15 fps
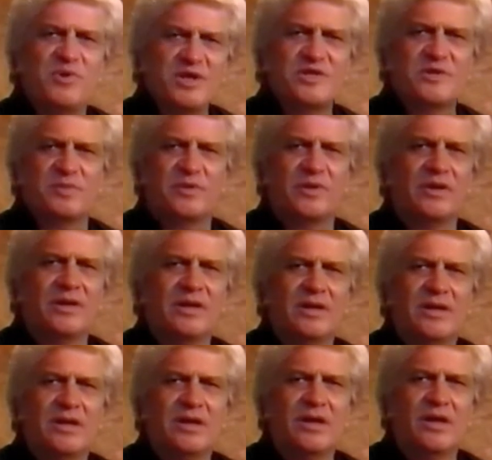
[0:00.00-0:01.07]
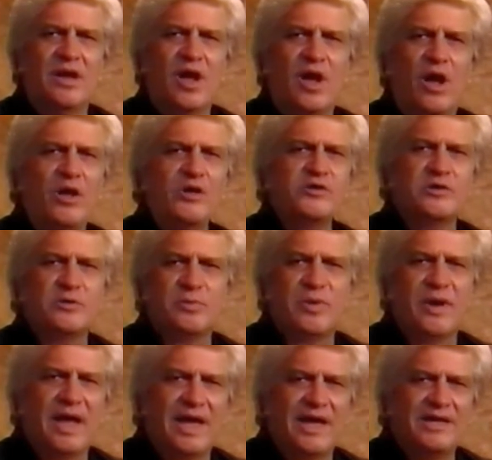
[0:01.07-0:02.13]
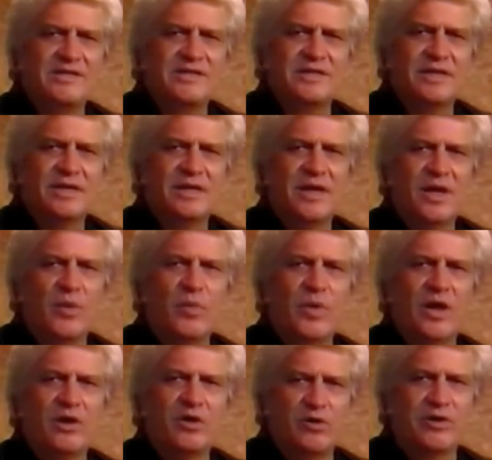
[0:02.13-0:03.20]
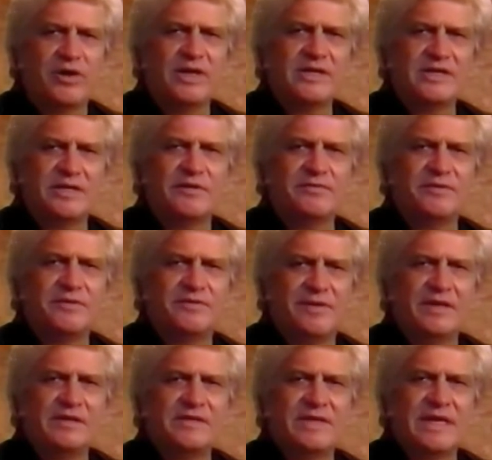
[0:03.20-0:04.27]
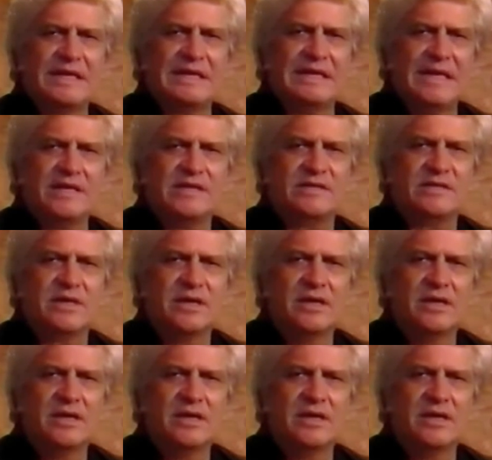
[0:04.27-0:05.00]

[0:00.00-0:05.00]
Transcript: principle also applies while learning self-defense techniques.